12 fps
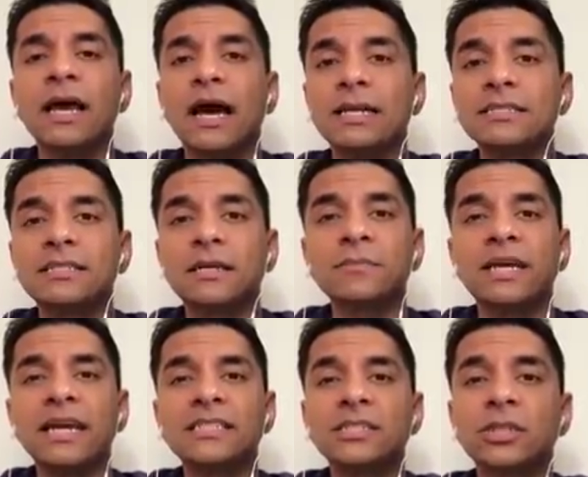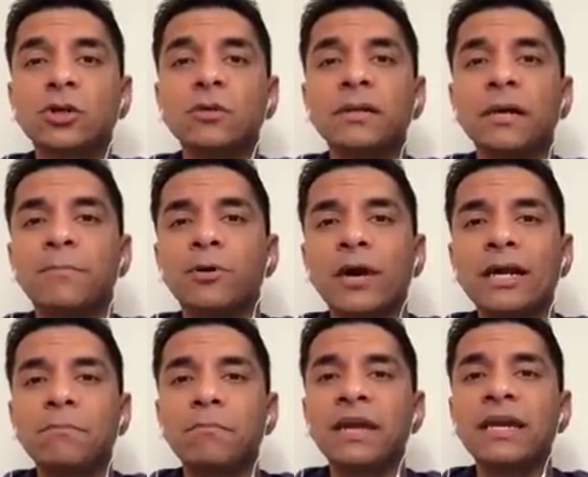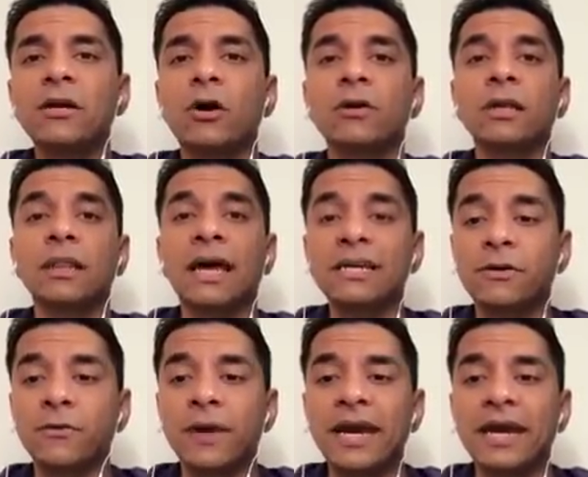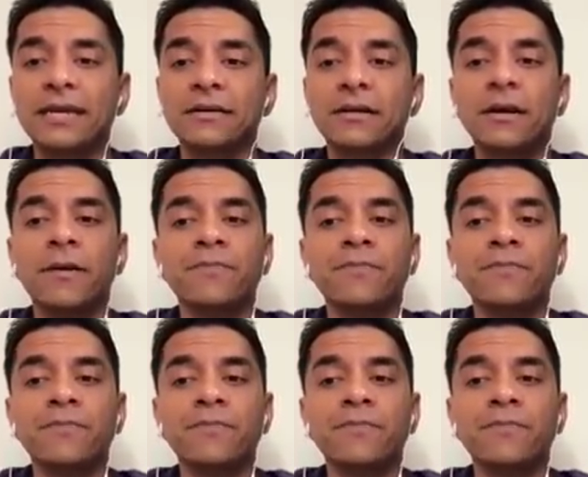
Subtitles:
and in some cases it could be a bright pink or a light red,